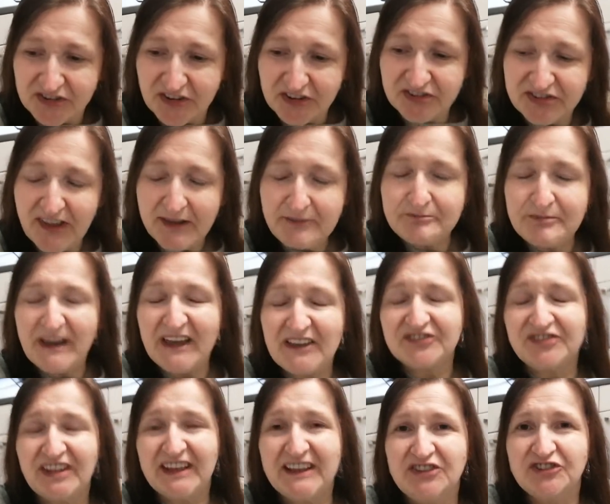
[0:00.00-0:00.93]
It's 10
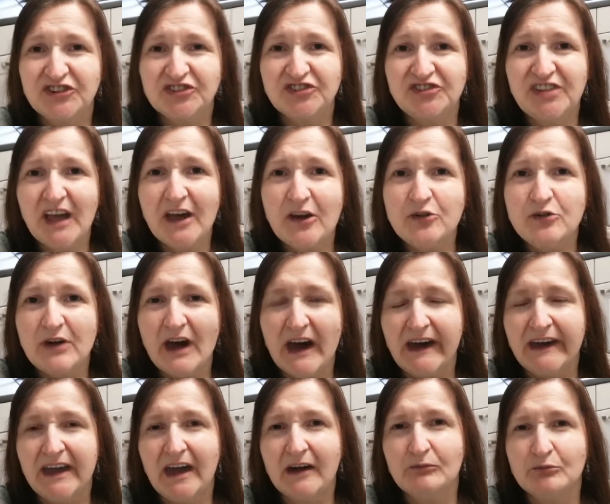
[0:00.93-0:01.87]
past nine just now.
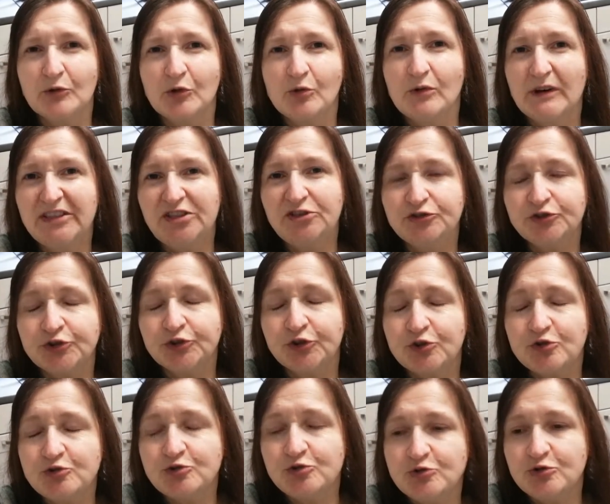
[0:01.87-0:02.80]
I am going
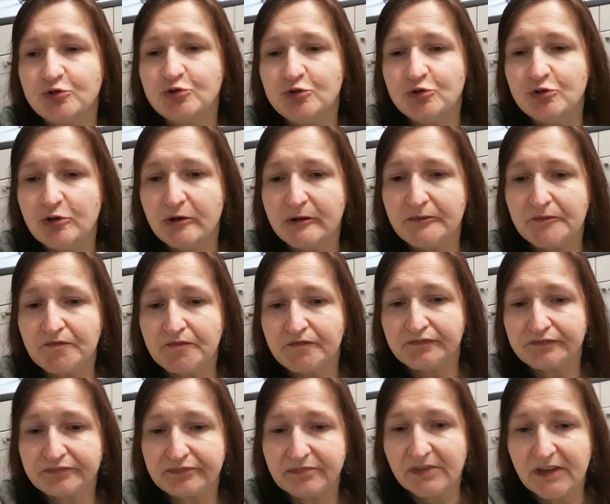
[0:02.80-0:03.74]
to
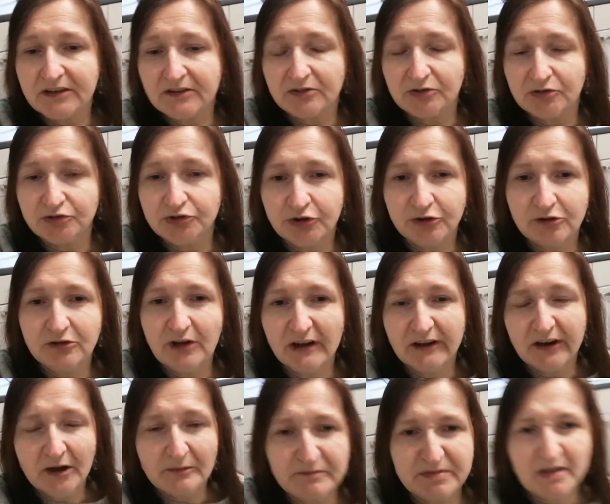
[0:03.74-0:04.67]
do a
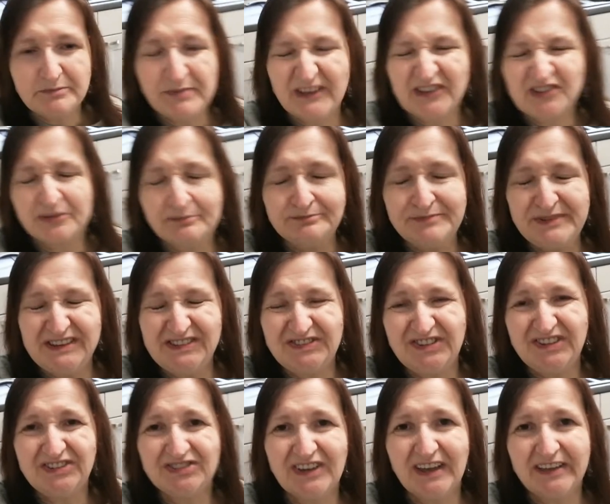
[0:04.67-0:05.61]
couple of bits and
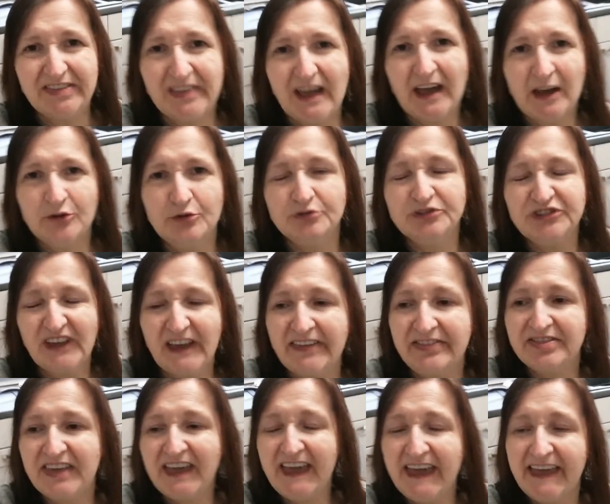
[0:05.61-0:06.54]
pieces in the house
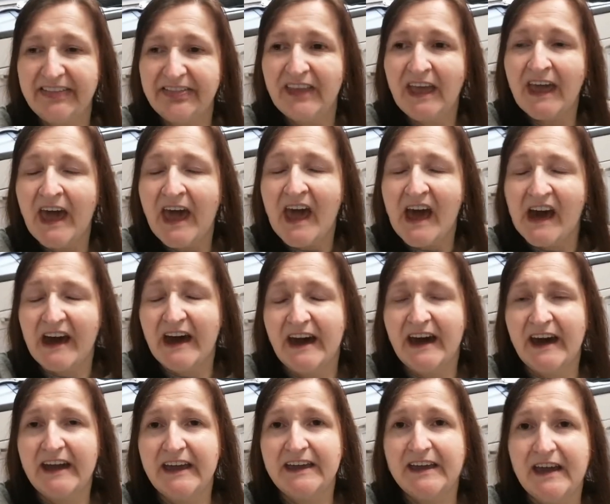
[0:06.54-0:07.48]
and then
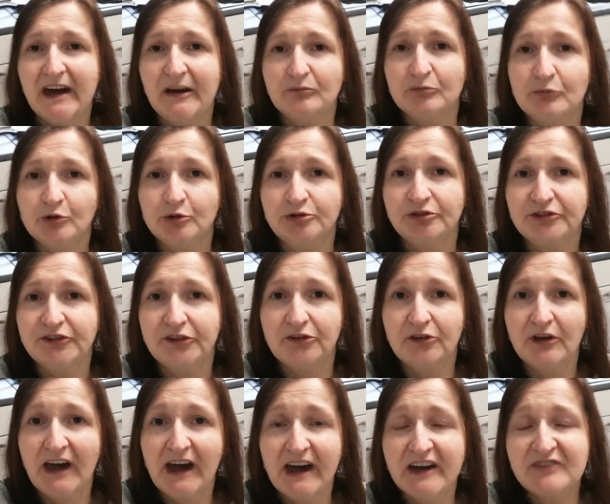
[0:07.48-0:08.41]
I am going
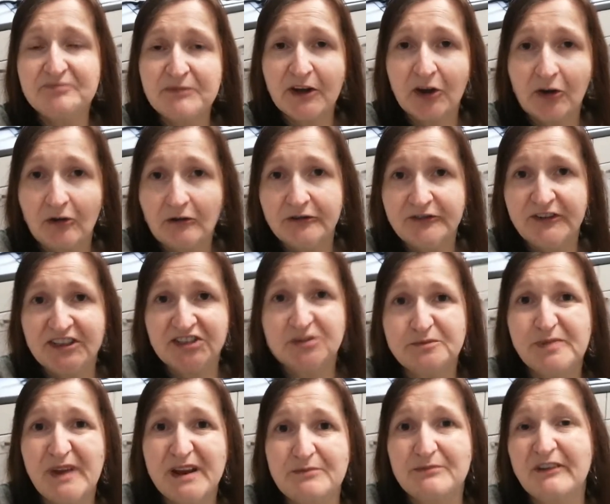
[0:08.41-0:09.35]
to have my coffee to
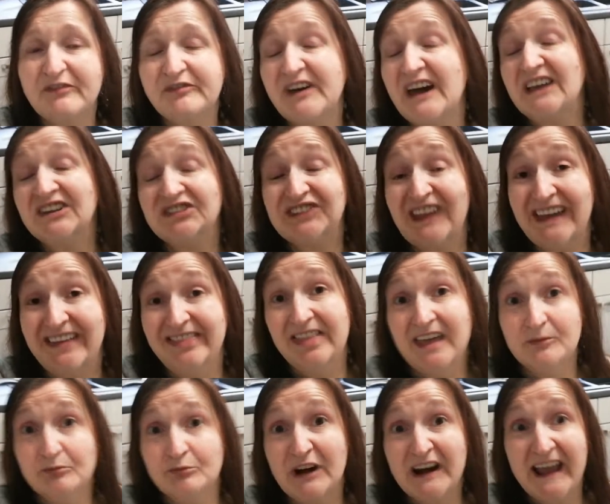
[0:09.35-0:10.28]
break my fast and
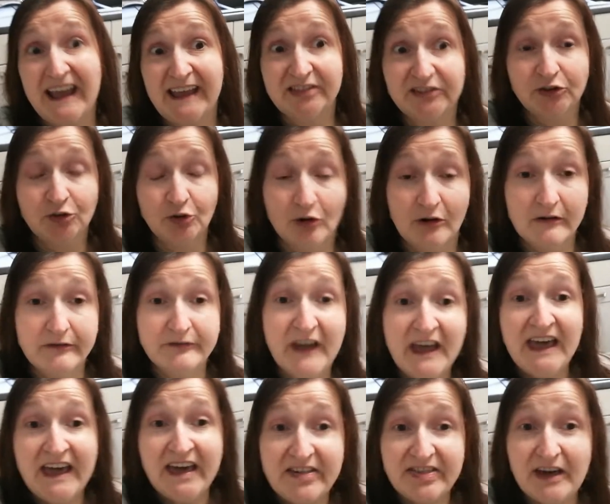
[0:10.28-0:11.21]
then we're heading off
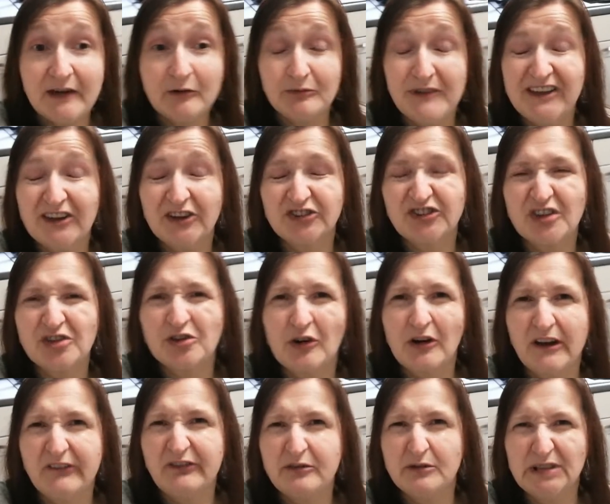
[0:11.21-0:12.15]
that way because I
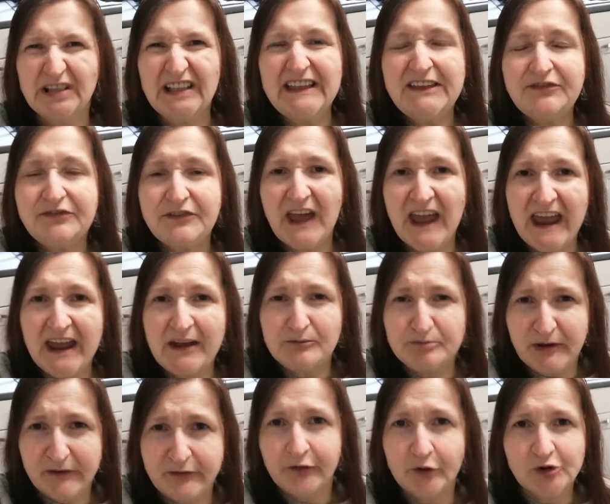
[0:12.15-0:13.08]
thought if we leave
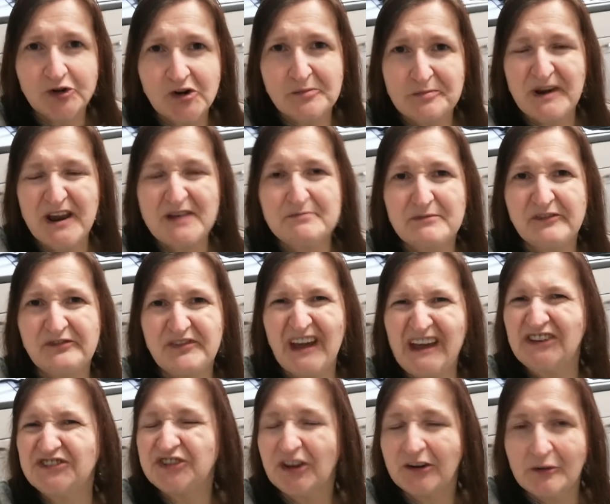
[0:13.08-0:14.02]
before I break my
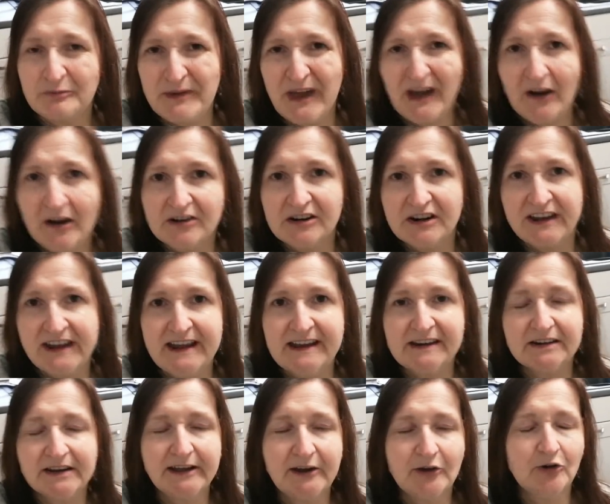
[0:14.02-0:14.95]
fast I'll be hungry
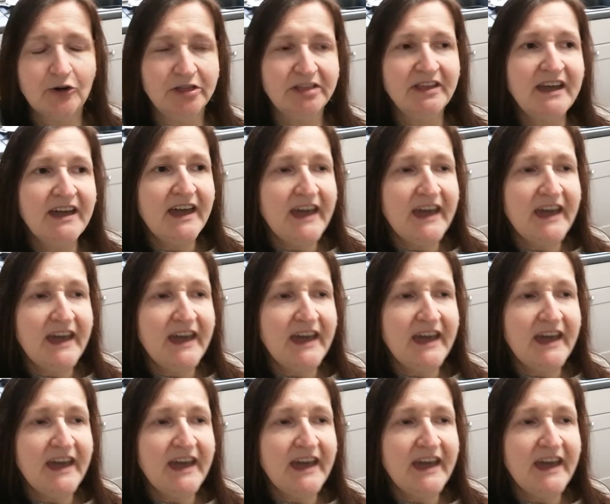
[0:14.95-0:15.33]
early on.